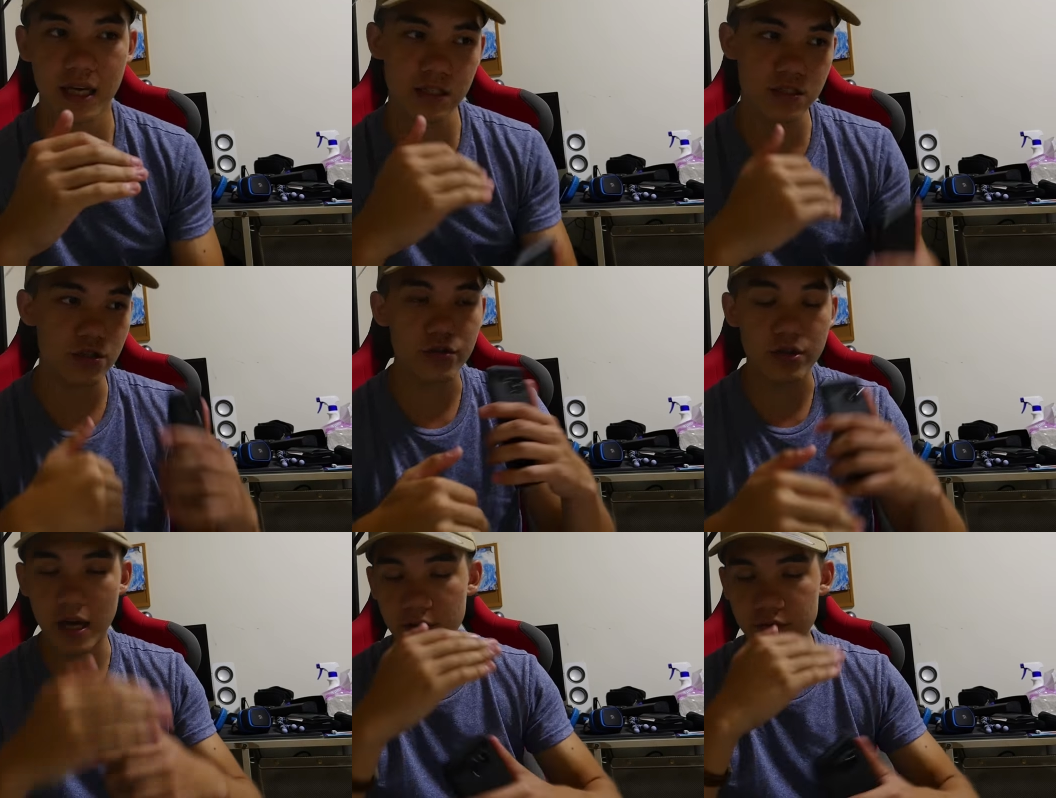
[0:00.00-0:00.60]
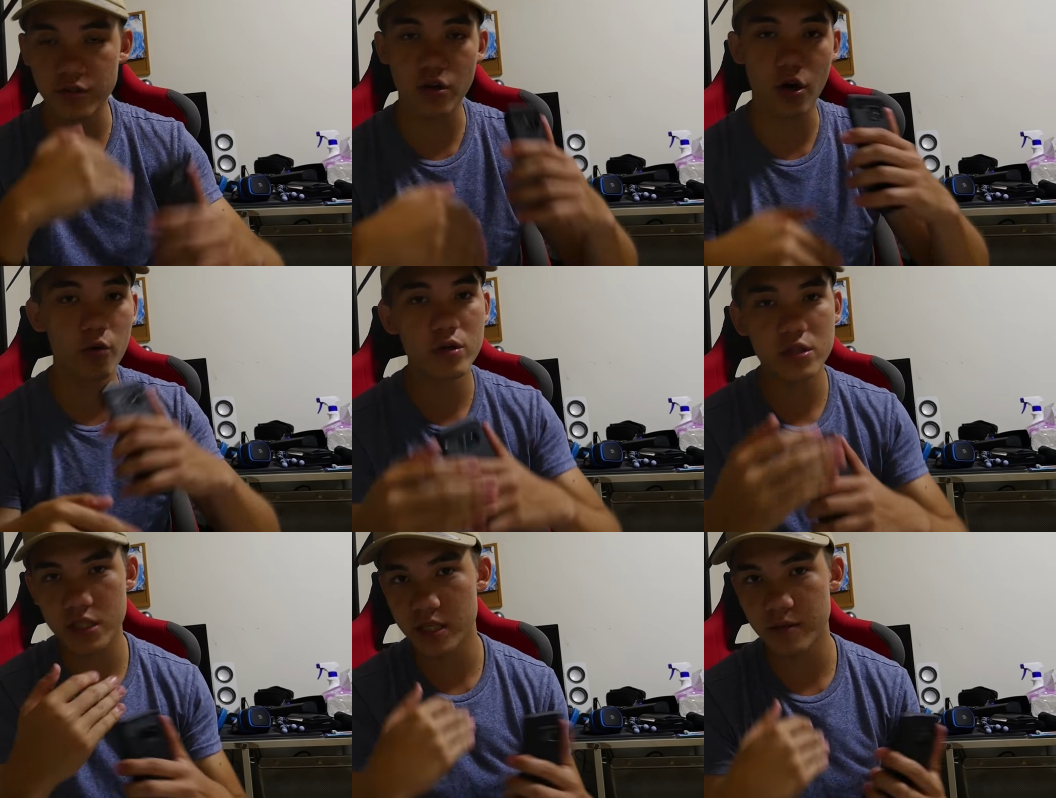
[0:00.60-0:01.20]
that. So you have to
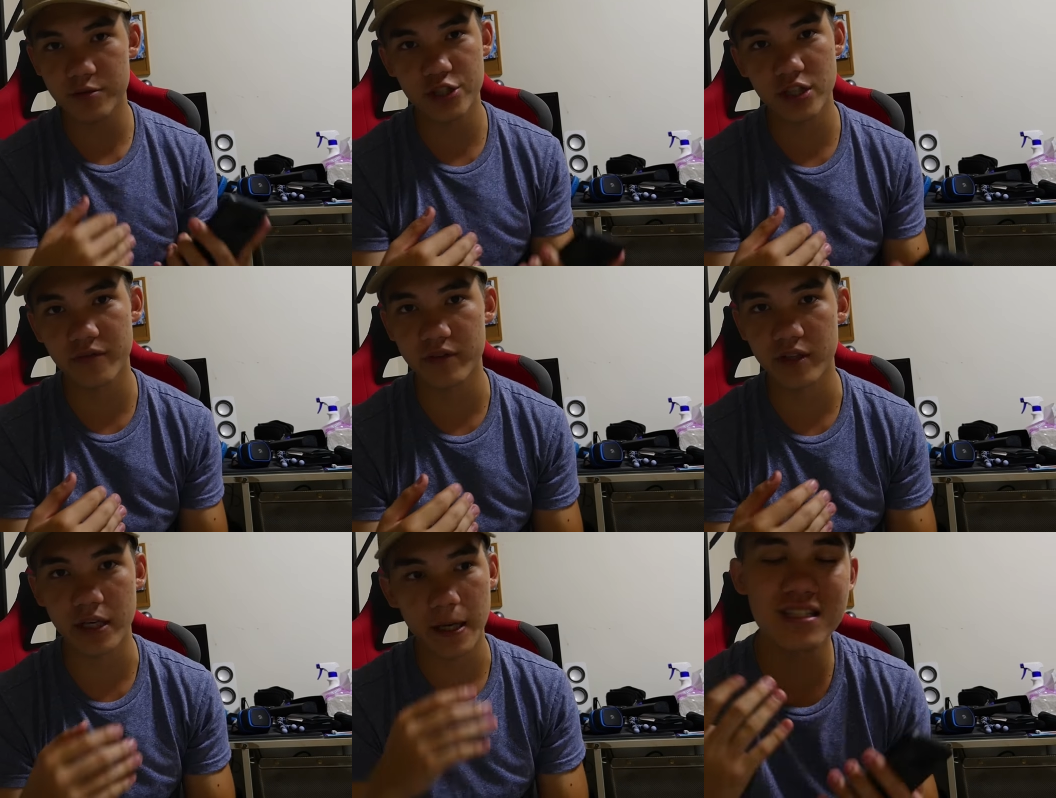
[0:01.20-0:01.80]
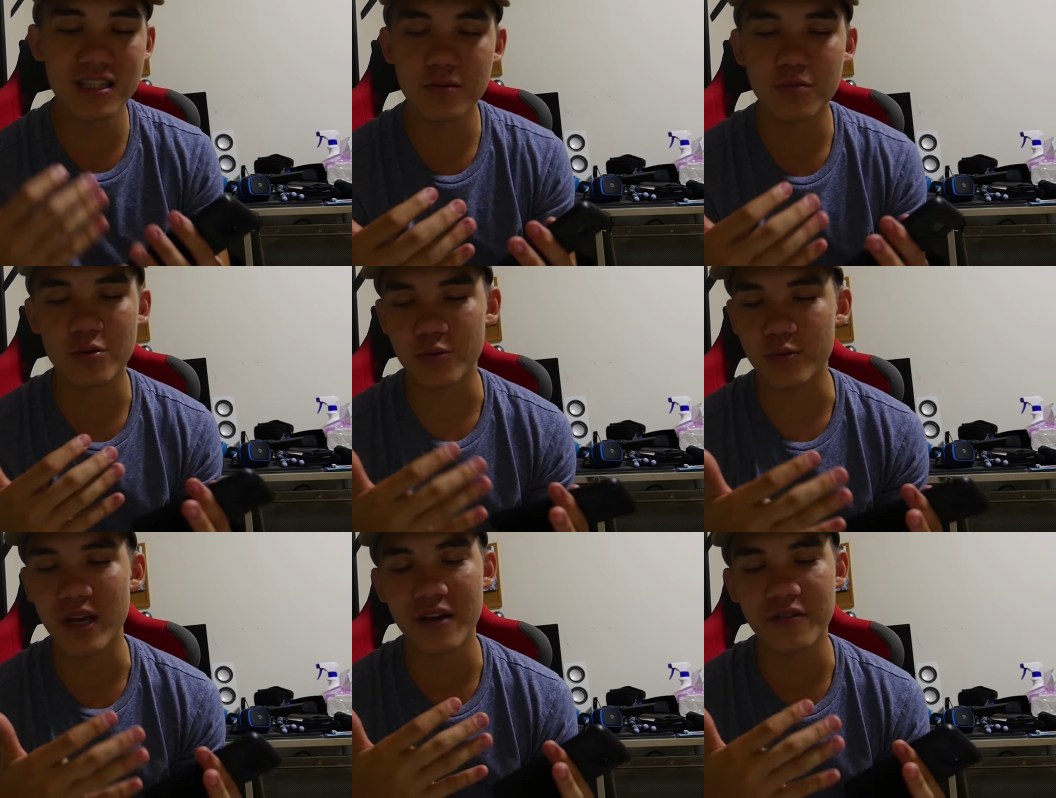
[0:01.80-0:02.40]
always keep shuffling. In
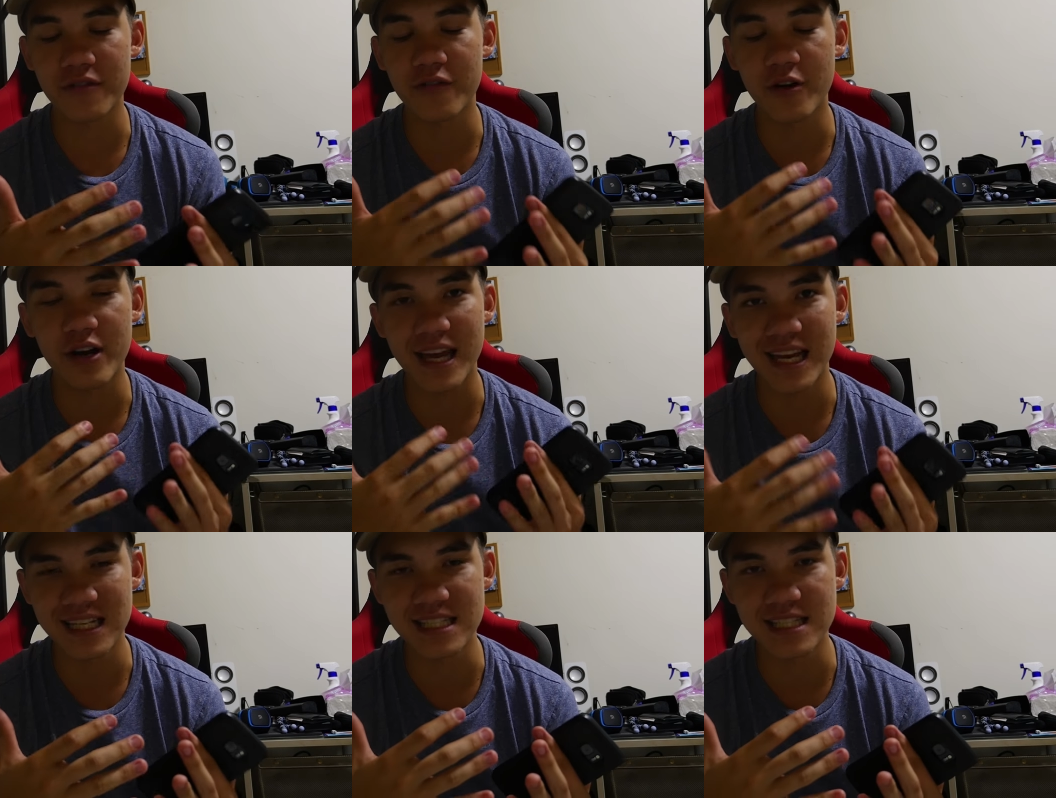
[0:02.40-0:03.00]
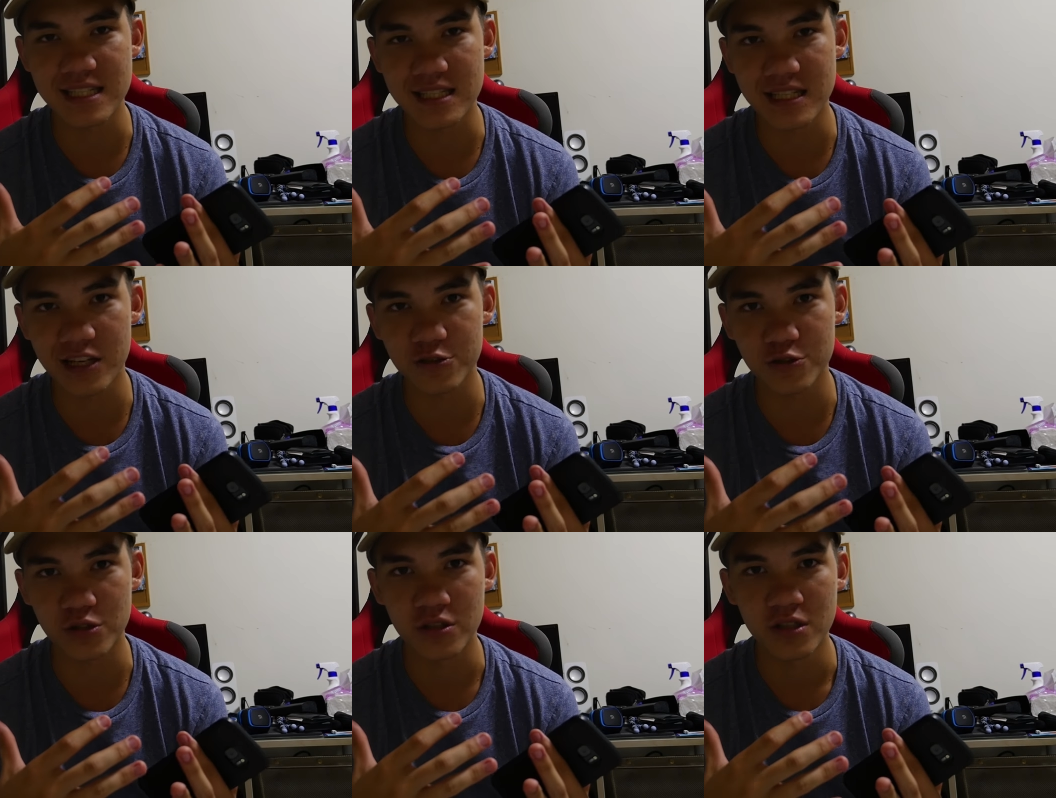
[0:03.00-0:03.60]
Singapore, we have a very hasty
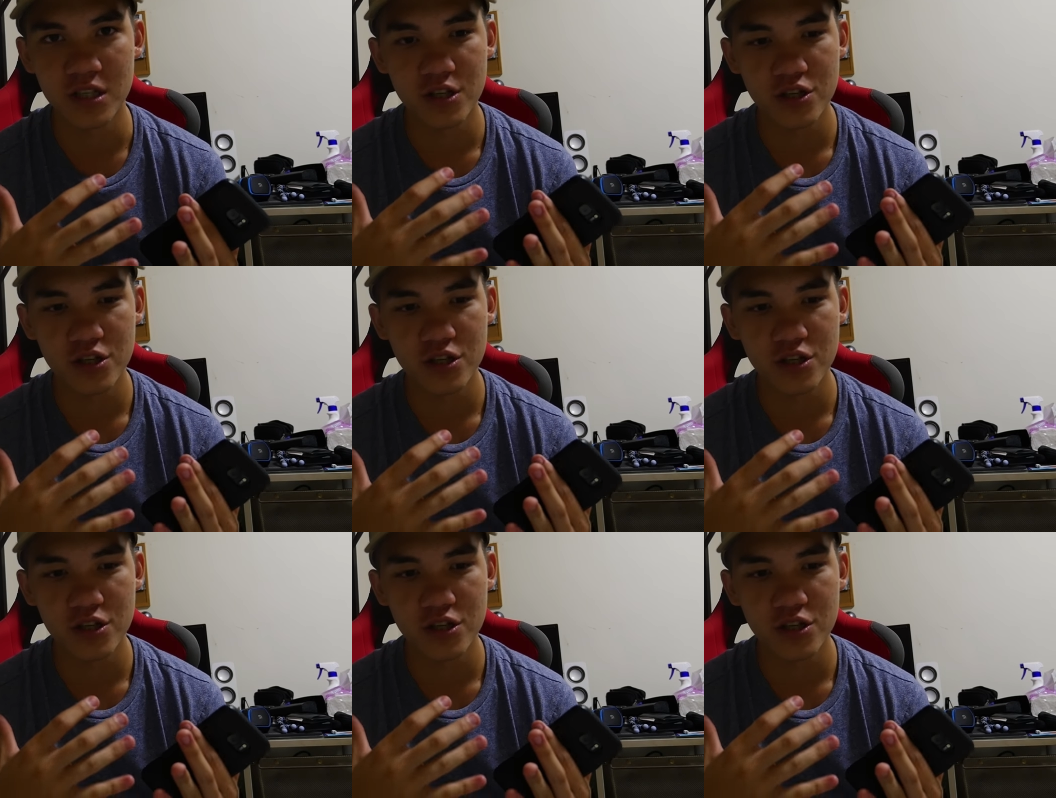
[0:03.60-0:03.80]
schedule.